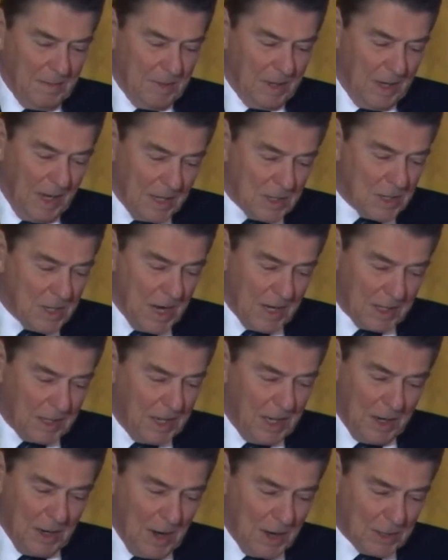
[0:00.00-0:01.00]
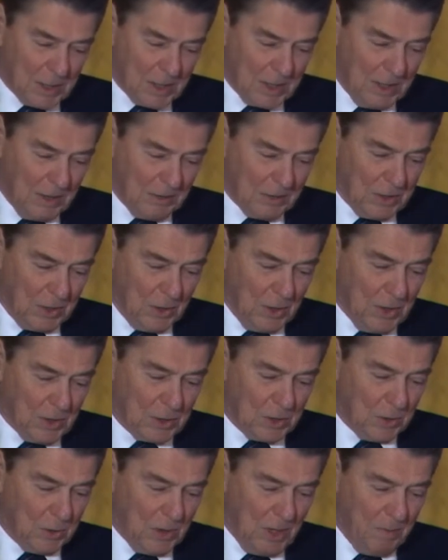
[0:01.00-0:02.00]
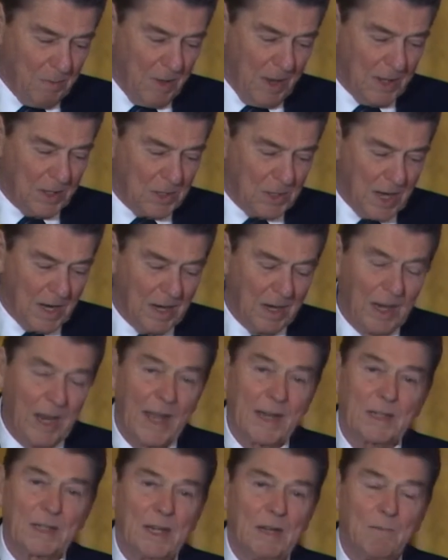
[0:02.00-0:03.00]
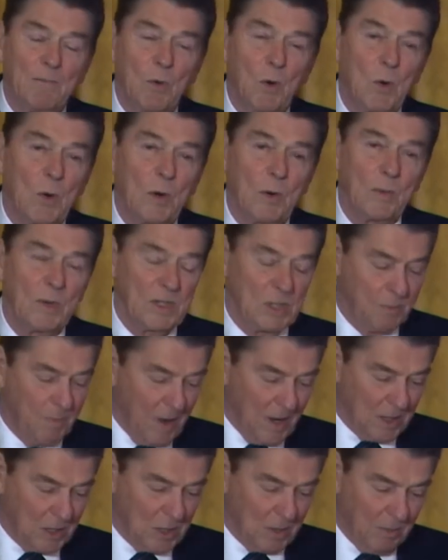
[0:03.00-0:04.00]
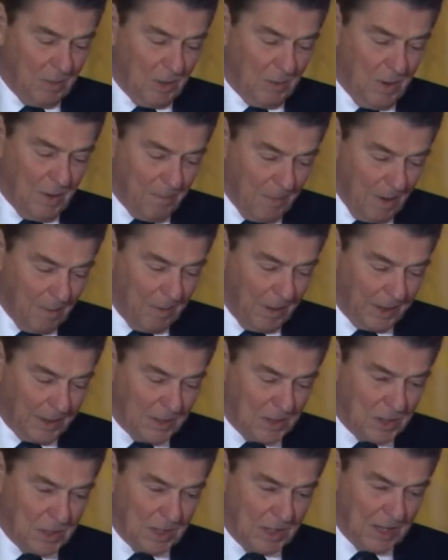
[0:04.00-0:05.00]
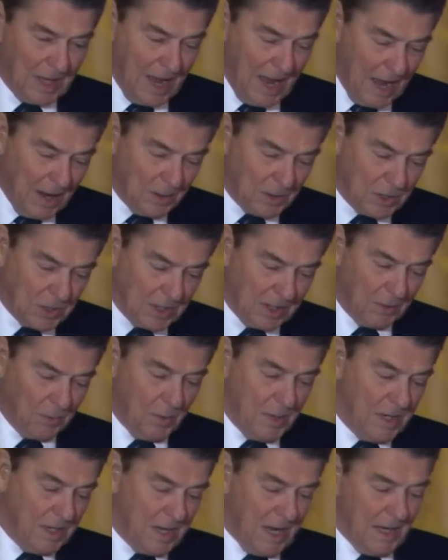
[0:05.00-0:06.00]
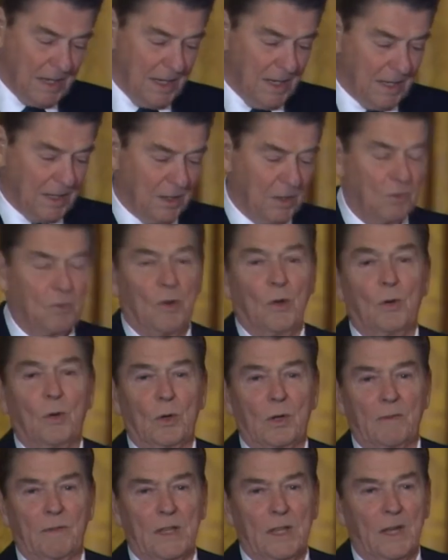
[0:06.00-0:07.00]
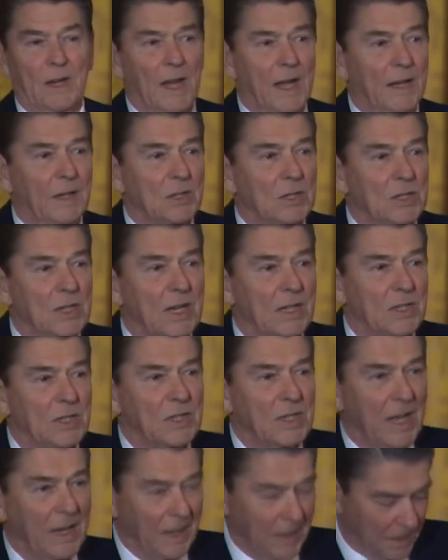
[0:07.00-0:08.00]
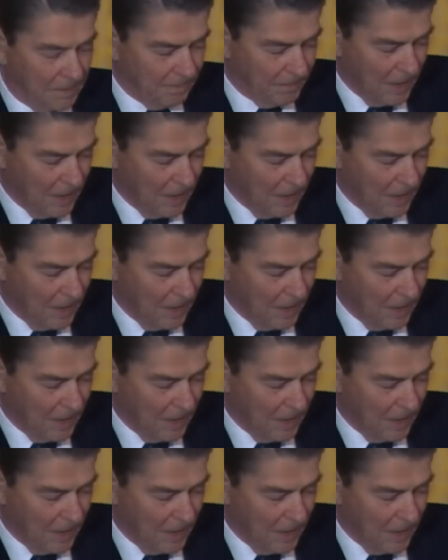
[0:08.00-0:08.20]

let's not kid ourselves, it also depends on electing more responsible Republicans to the House and retaking control of the United States Senate.